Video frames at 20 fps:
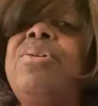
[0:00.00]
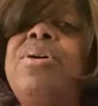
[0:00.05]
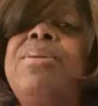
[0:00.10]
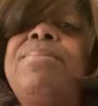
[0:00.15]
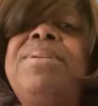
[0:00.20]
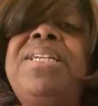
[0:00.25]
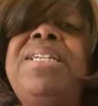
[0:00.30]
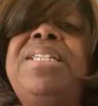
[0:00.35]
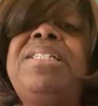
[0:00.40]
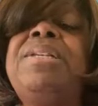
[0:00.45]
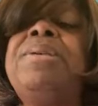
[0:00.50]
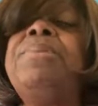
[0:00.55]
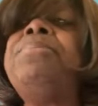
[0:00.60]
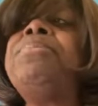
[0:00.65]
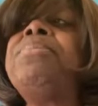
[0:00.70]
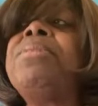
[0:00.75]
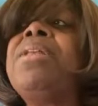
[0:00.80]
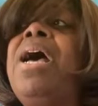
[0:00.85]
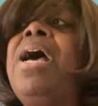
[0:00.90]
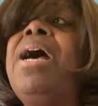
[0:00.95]
armies
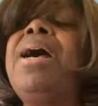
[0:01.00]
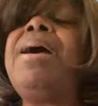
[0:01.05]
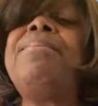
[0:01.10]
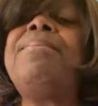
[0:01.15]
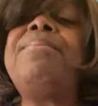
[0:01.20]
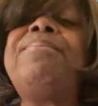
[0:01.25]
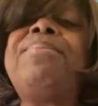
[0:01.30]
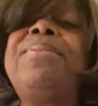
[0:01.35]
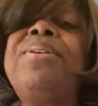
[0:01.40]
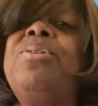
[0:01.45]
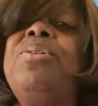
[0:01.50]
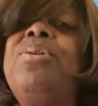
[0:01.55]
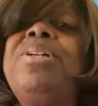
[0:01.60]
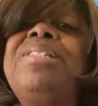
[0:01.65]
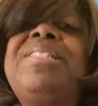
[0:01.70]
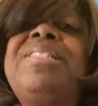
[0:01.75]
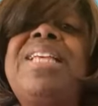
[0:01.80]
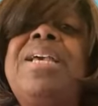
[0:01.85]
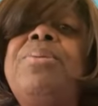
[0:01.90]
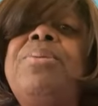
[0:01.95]

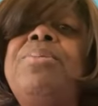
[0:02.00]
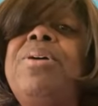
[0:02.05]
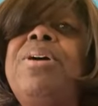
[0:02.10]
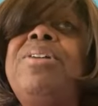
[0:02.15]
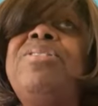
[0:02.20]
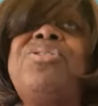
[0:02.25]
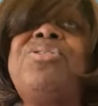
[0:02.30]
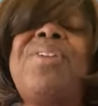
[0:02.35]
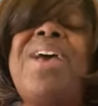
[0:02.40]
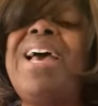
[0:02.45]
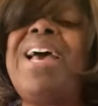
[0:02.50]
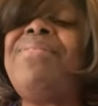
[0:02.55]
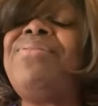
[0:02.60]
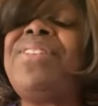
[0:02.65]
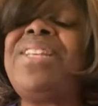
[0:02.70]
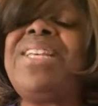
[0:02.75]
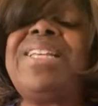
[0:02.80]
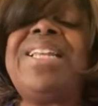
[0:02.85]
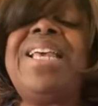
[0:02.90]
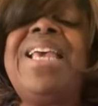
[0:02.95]
because they were
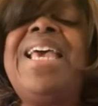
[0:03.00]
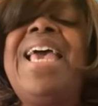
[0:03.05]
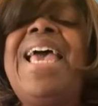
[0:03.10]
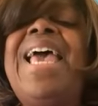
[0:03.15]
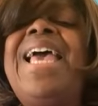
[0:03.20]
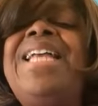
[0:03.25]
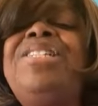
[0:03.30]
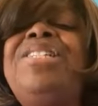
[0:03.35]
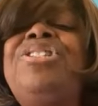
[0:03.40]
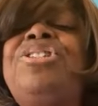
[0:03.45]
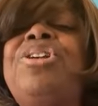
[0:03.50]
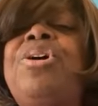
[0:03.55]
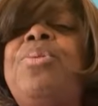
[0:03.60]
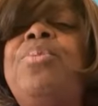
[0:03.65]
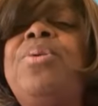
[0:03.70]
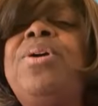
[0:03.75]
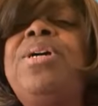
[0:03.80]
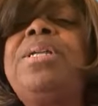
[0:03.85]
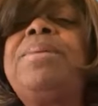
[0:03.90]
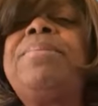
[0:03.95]
drafted. And so
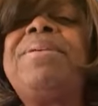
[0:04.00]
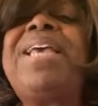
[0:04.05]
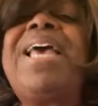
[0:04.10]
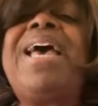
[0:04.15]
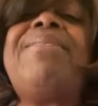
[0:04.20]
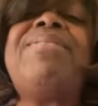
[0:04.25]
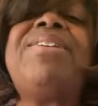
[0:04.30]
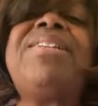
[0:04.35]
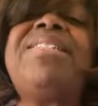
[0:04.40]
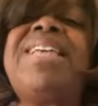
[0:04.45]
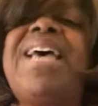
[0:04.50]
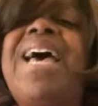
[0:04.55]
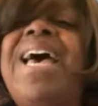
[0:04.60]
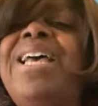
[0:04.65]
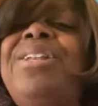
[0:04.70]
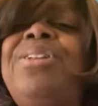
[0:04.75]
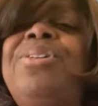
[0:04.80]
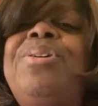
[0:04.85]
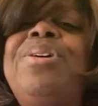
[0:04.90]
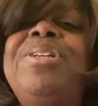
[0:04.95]
we're going to be having
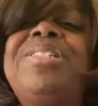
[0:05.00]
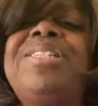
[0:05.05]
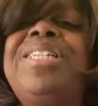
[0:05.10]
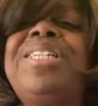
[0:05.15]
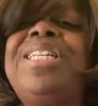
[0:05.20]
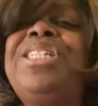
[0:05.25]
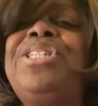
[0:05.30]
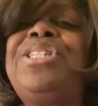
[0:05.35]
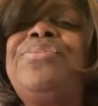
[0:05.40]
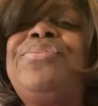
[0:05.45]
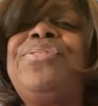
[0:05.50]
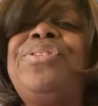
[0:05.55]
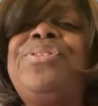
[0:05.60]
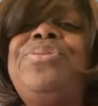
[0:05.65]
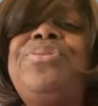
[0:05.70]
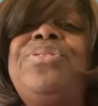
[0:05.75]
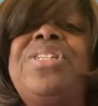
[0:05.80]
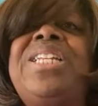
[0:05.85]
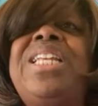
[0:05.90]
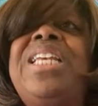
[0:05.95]
dialogues and
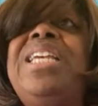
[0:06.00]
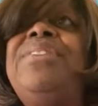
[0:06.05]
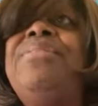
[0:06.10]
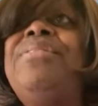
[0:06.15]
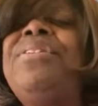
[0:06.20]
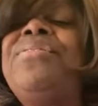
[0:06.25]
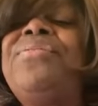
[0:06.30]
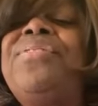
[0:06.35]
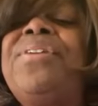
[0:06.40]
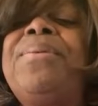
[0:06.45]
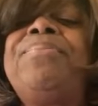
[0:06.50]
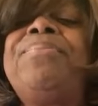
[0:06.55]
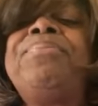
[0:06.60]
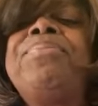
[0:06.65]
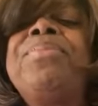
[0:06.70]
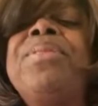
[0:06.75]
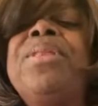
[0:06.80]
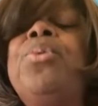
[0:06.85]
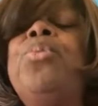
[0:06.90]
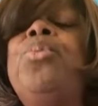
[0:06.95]
interviews and hearing from
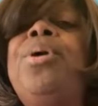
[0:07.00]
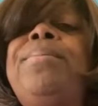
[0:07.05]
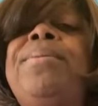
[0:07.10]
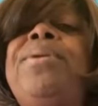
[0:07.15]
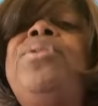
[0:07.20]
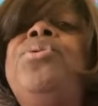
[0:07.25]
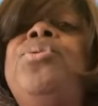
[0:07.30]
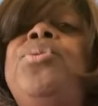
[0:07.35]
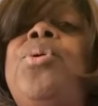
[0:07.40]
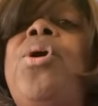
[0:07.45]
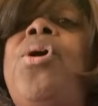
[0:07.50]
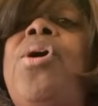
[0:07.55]
women who